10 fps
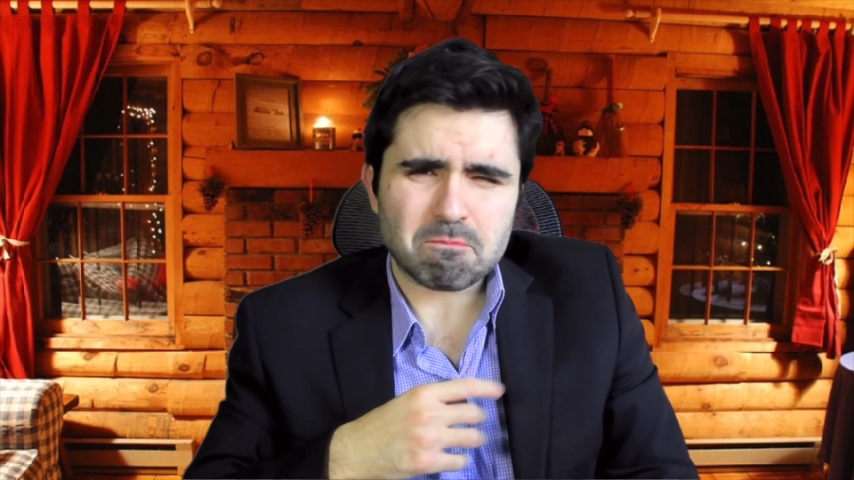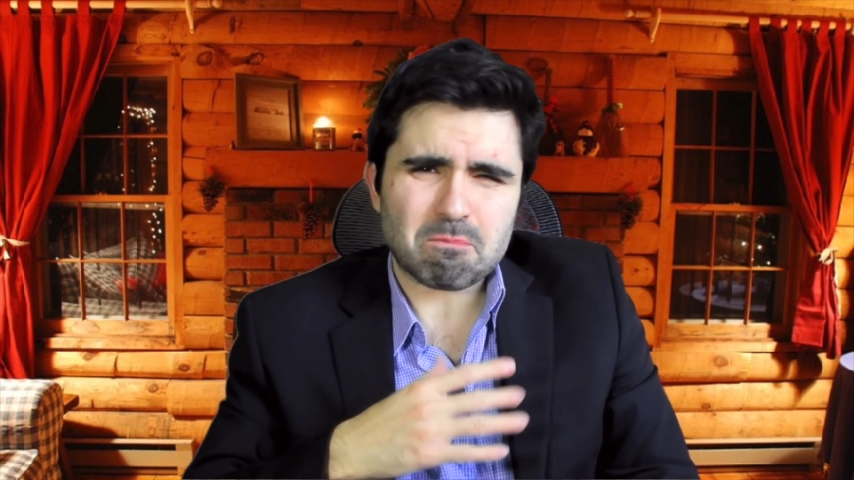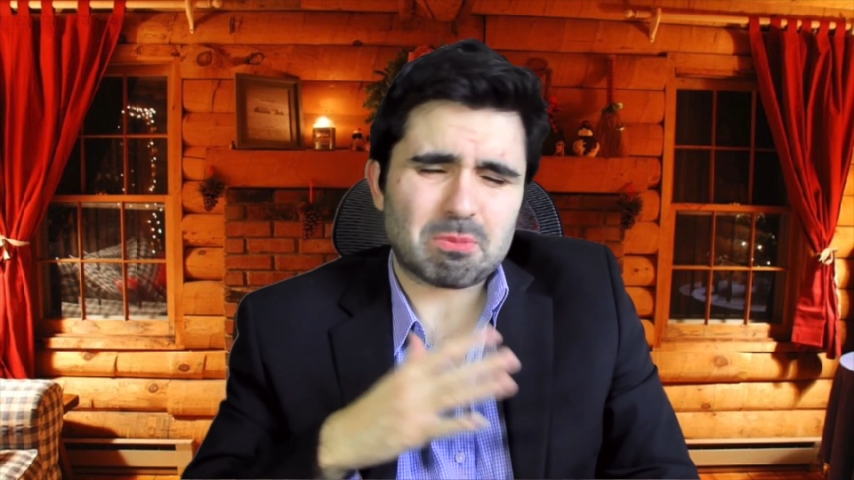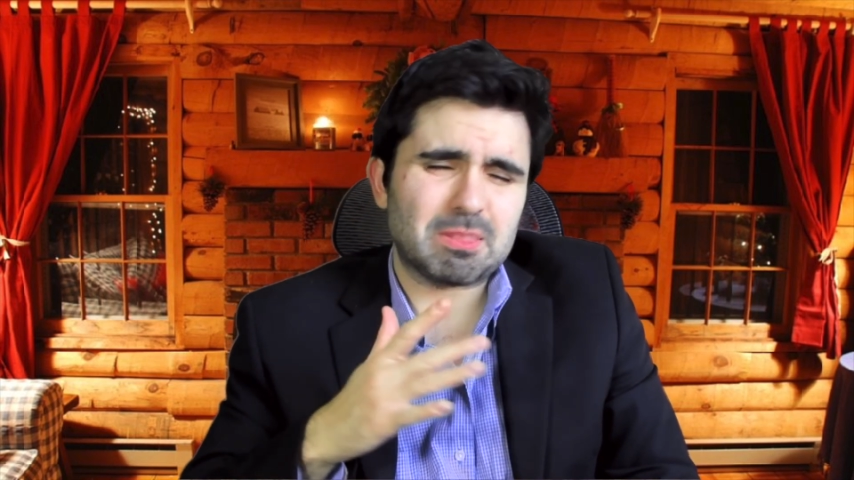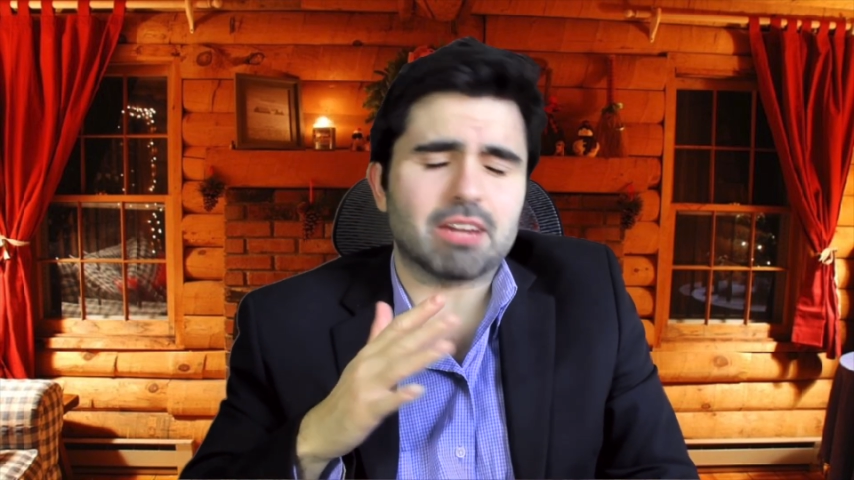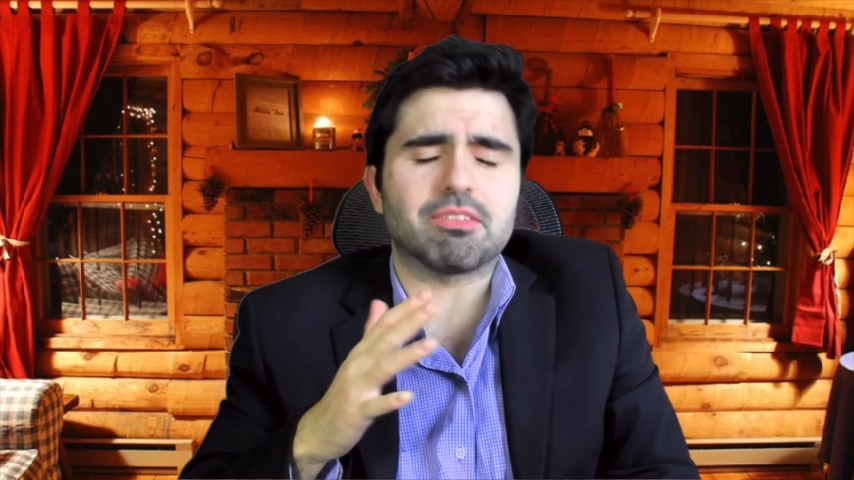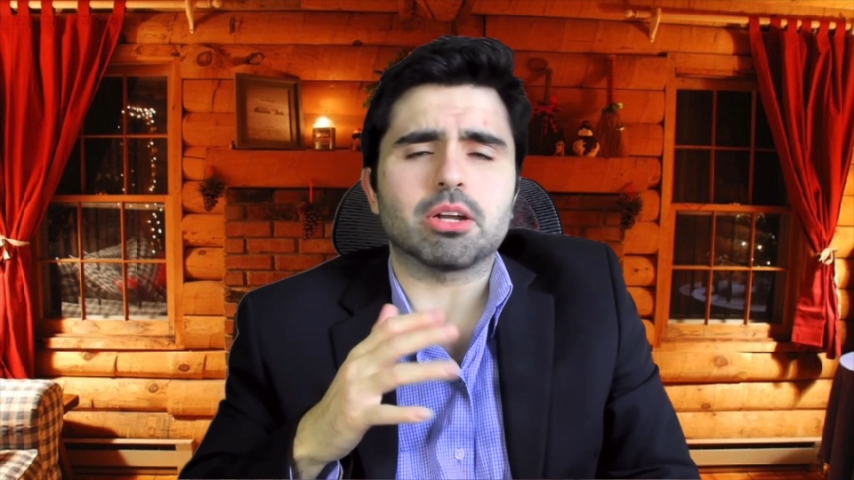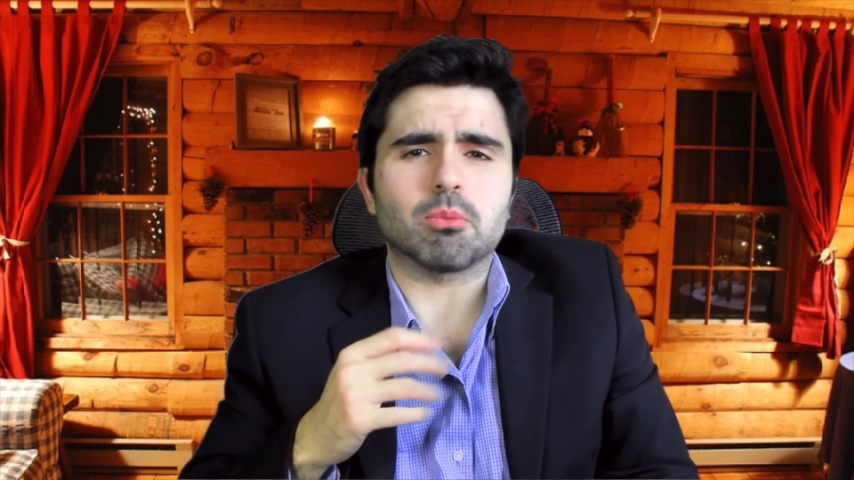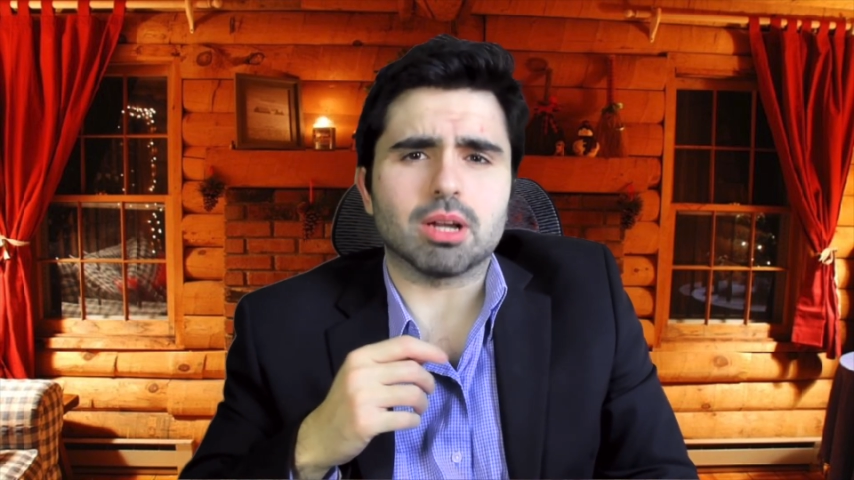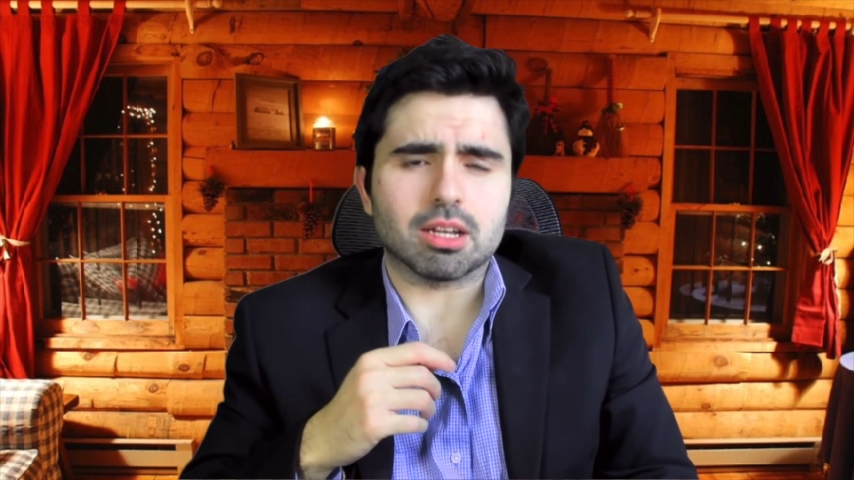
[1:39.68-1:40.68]
not
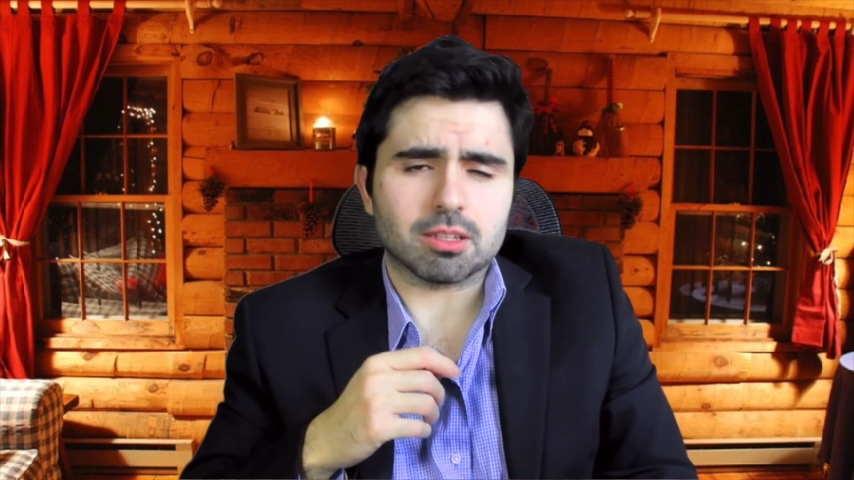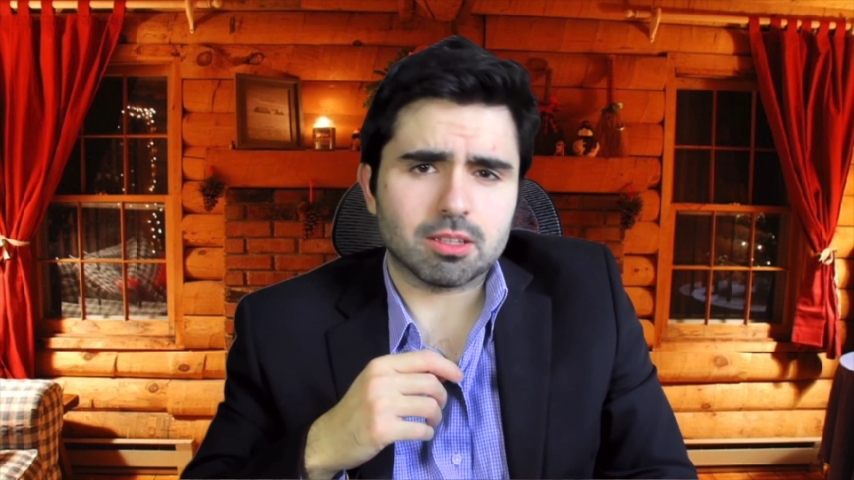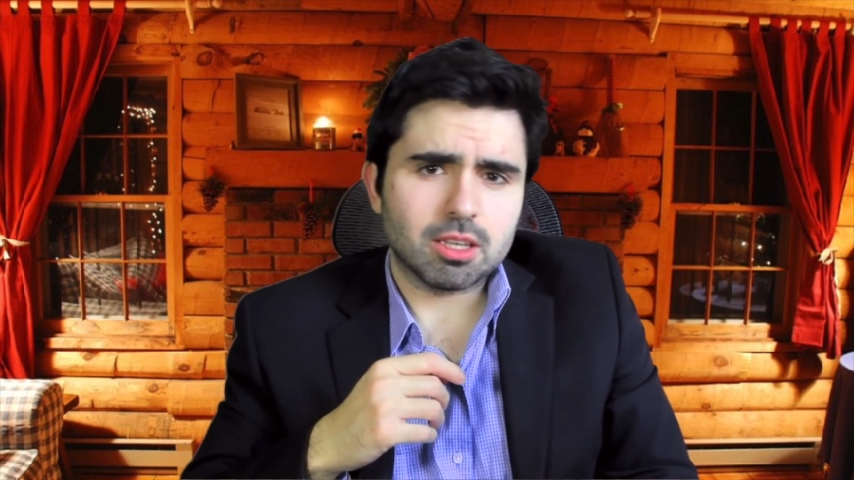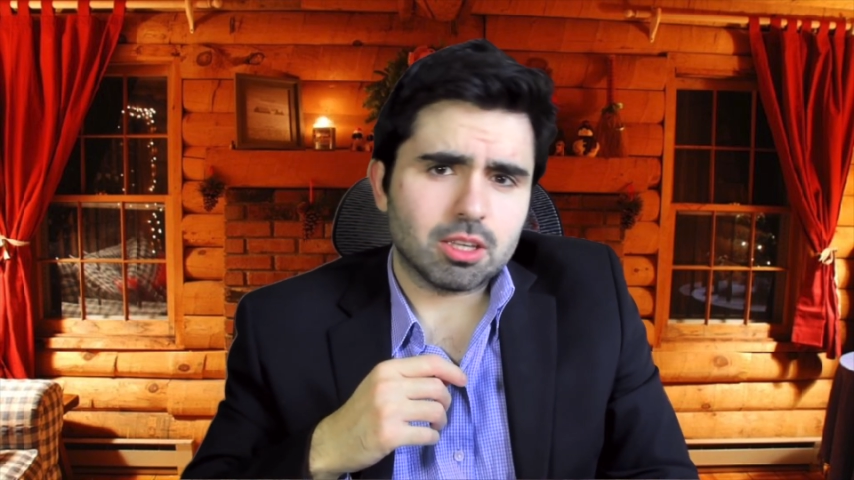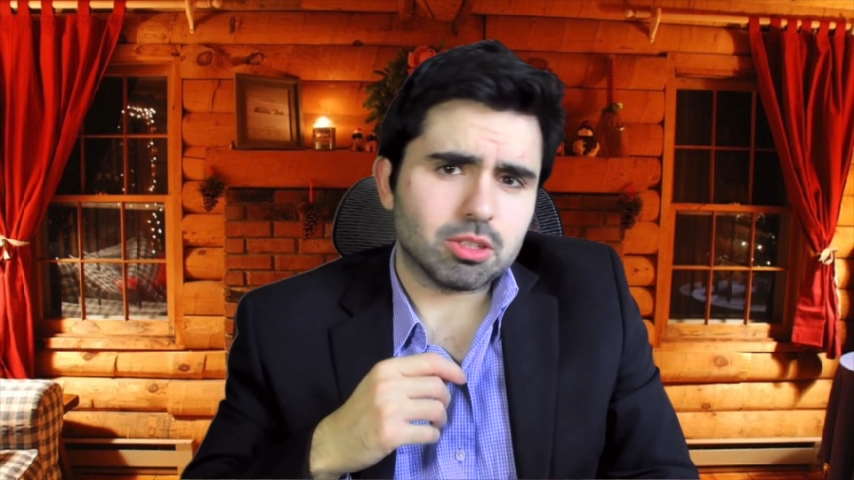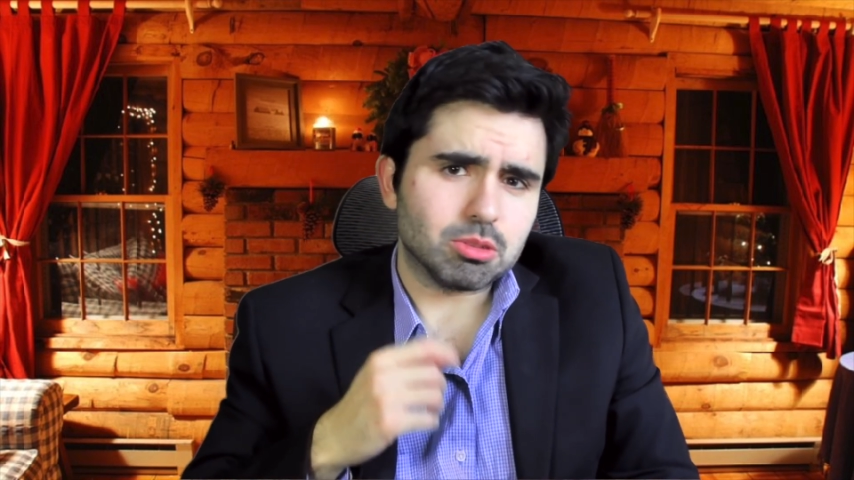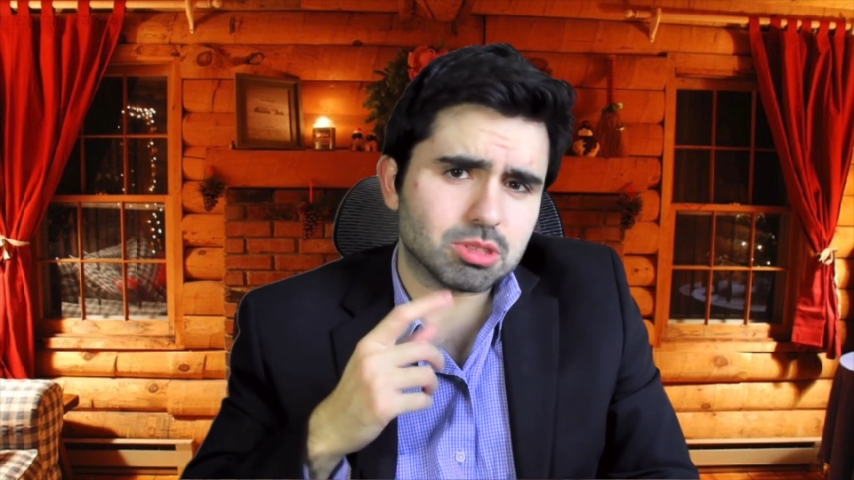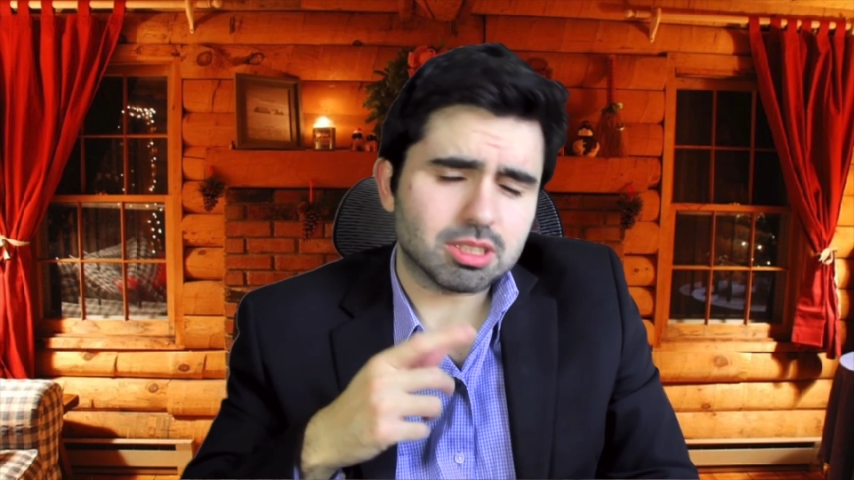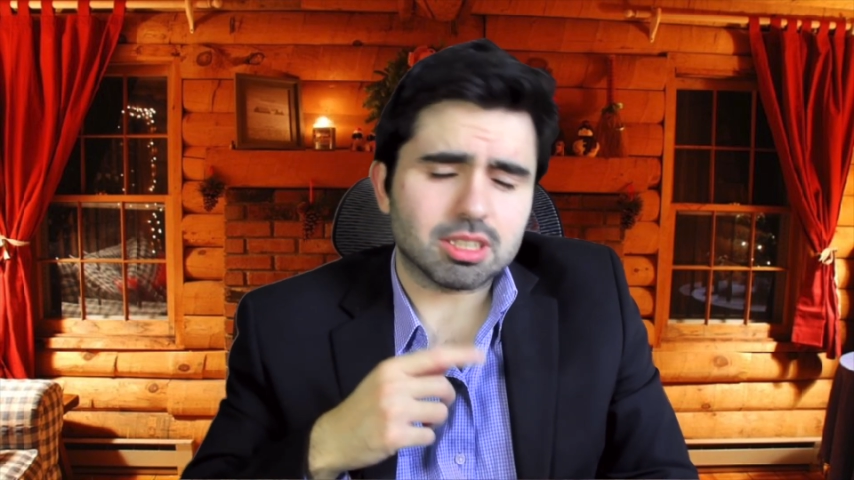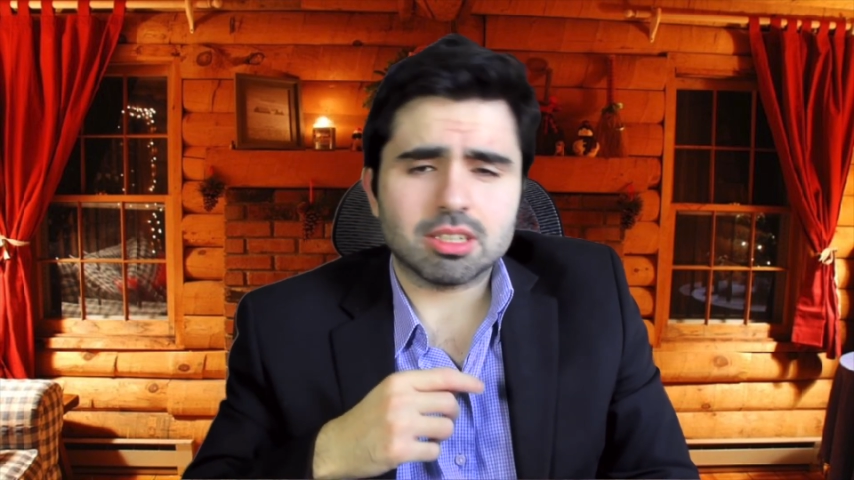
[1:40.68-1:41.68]
very well. You see,